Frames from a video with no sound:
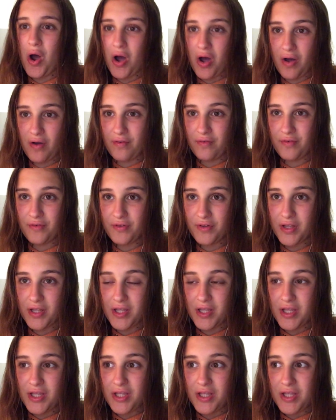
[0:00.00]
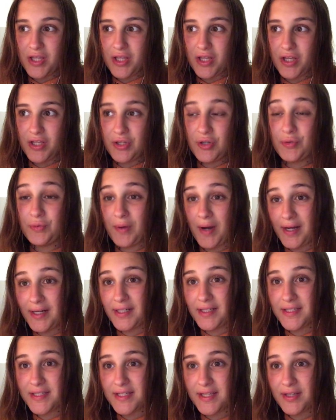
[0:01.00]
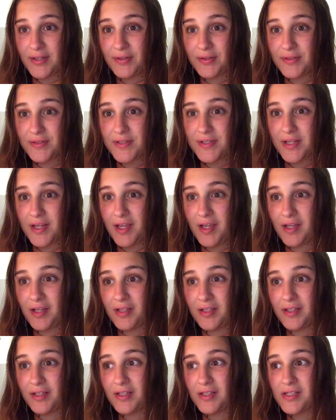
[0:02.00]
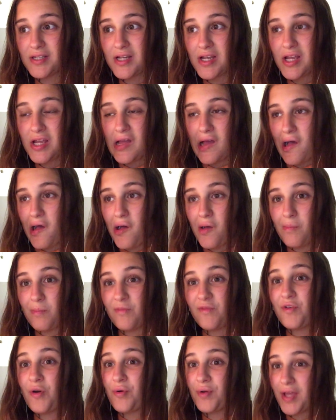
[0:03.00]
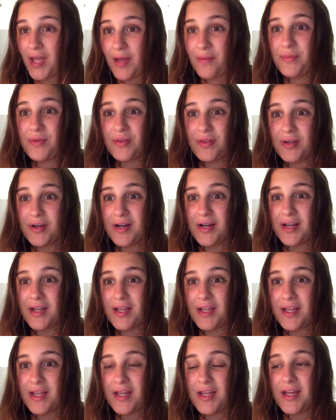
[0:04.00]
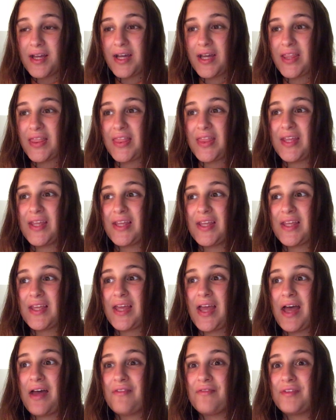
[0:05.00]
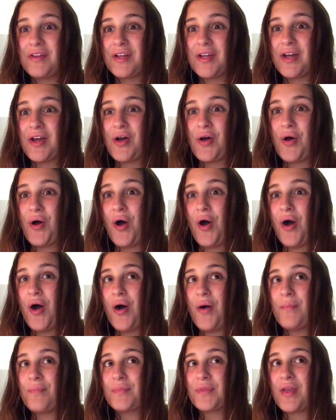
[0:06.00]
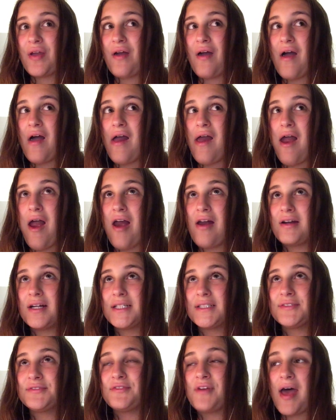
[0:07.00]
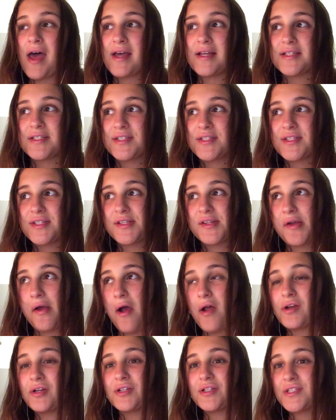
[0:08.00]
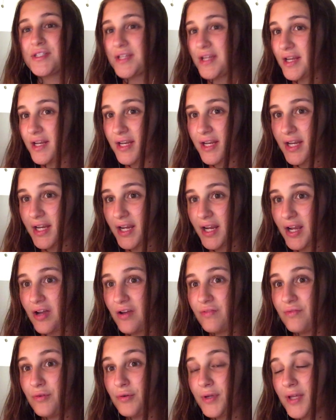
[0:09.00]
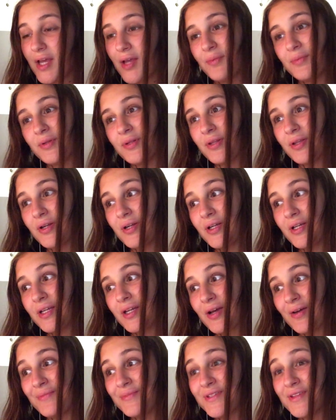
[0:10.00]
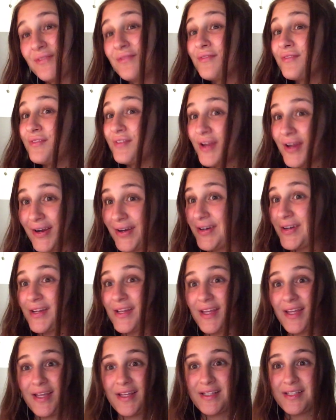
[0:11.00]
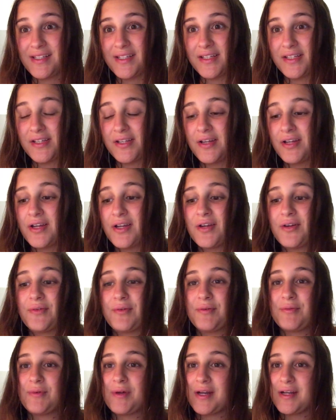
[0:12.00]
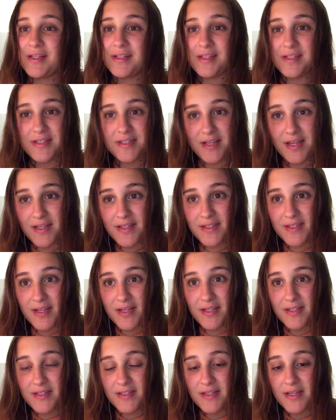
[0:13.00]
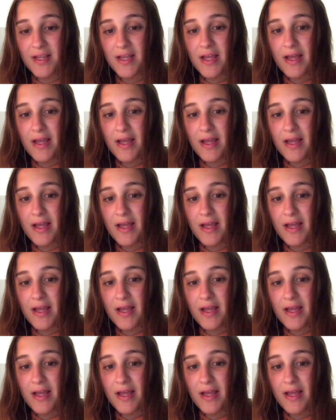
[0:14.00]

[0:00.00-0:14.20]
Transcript: off your writing skills and vocabulary. I think having a vast understanding of vocabulary comes in very handy when writing these essays.